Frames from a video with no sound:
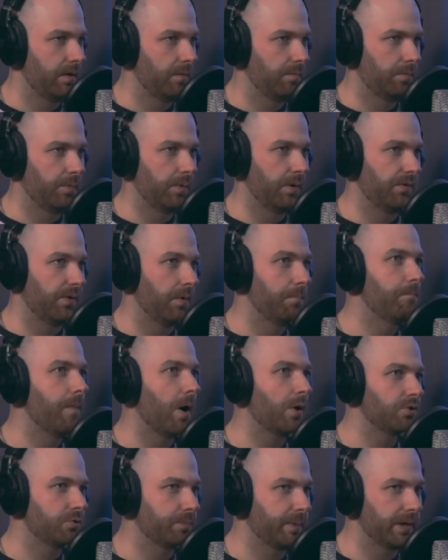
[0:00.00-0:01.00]
Mm. But for
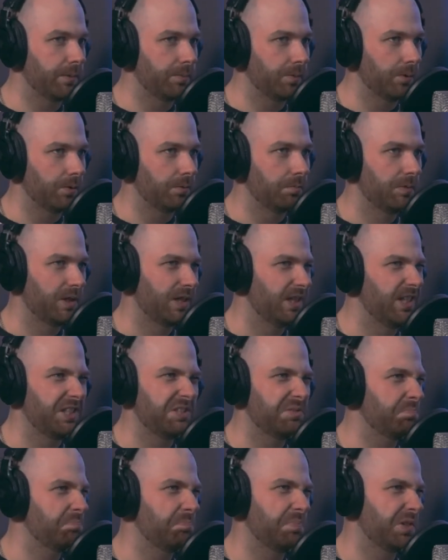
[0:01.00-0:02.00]
most people,
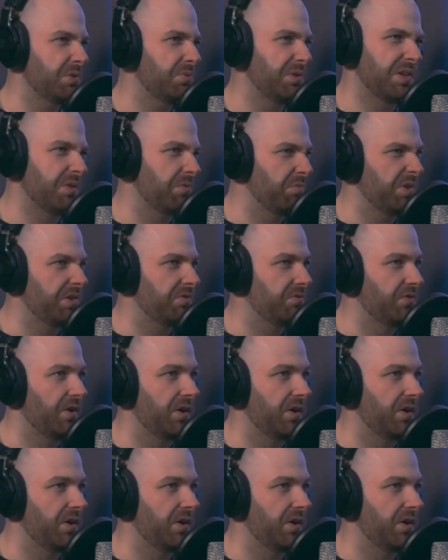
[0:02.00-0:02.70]
it's between three and